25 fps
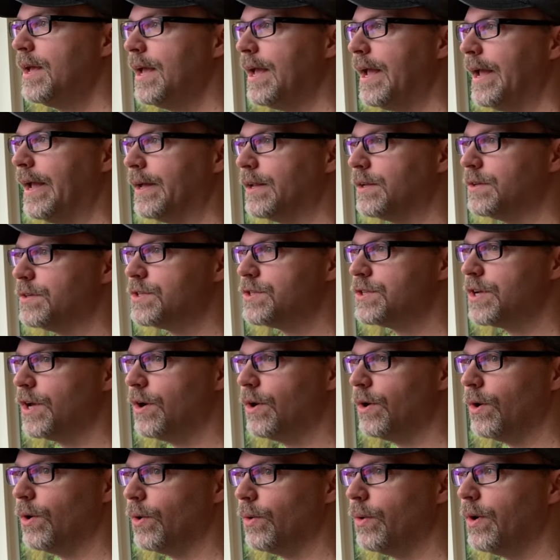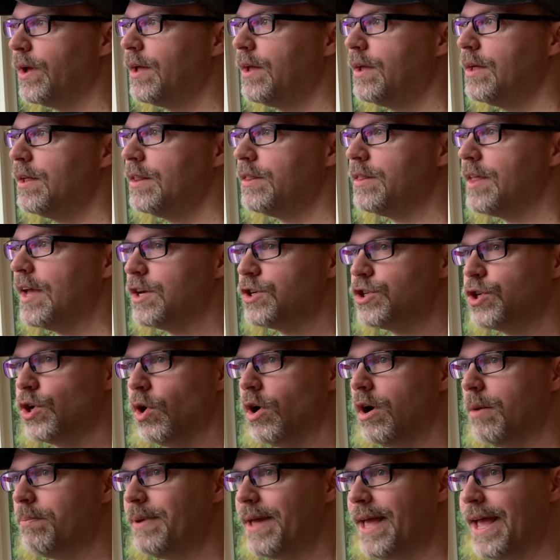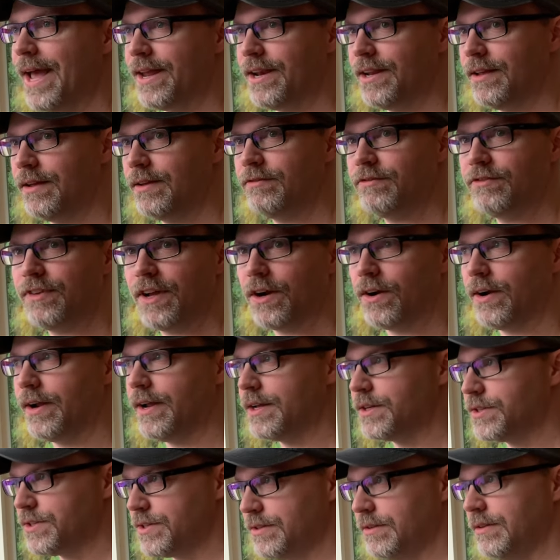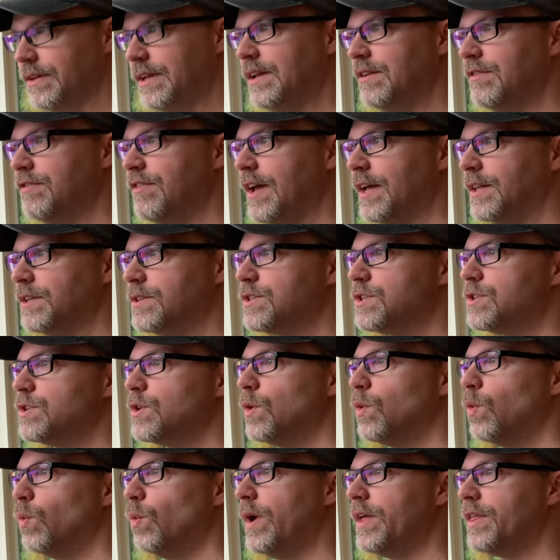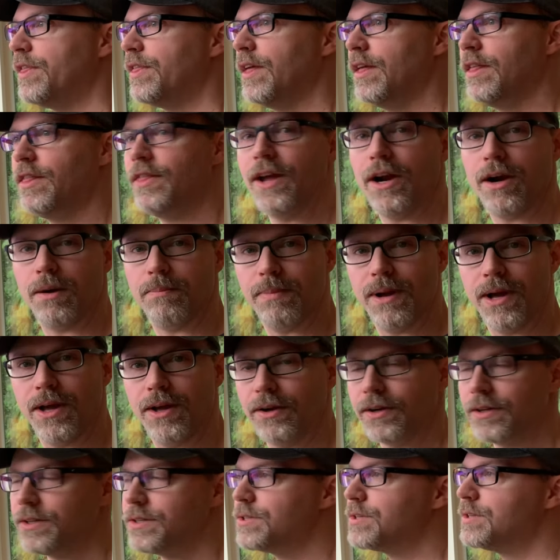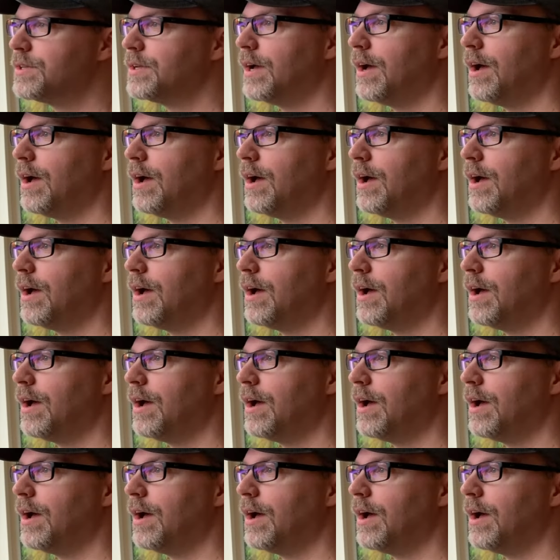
and so they show up at various events with their bugs.